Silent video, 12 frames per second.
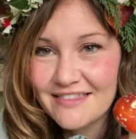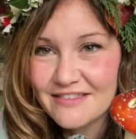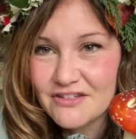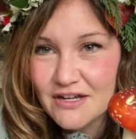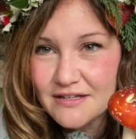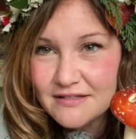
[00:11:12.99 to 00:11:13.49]

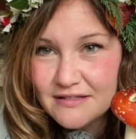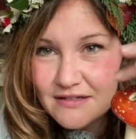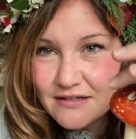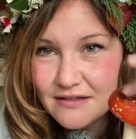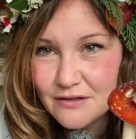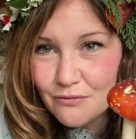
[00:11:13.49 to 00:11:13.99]

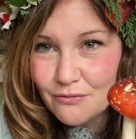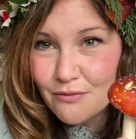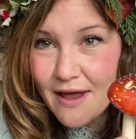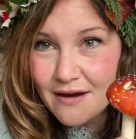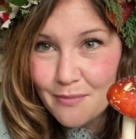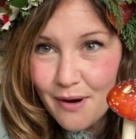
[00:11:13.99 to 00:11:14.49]
Just the
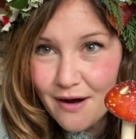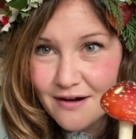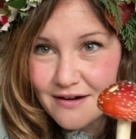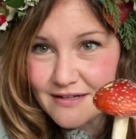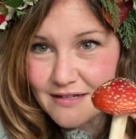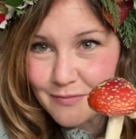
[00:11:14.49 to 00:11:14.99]
red
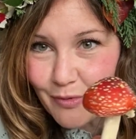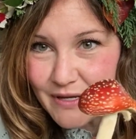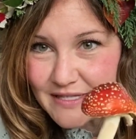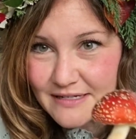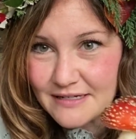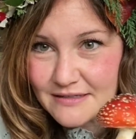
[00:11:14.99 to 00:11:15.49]
part is
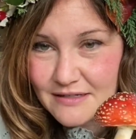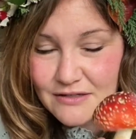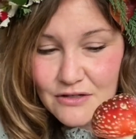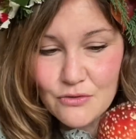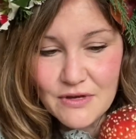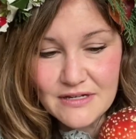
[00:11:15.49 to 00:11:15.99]
poisonous, so
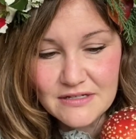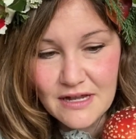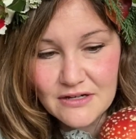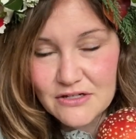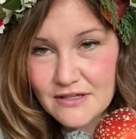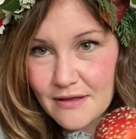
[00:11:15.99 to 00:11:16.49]
you can
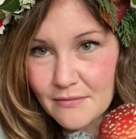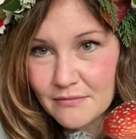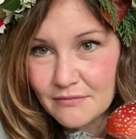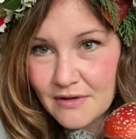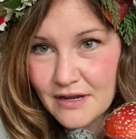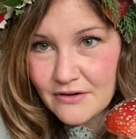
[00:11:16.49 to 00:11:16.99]
touch
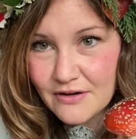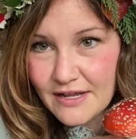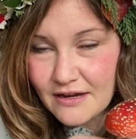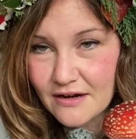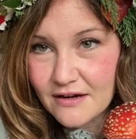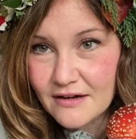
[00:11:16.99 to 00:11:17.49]
them under
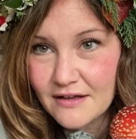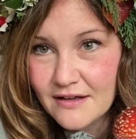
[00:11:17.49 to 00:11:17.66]
here.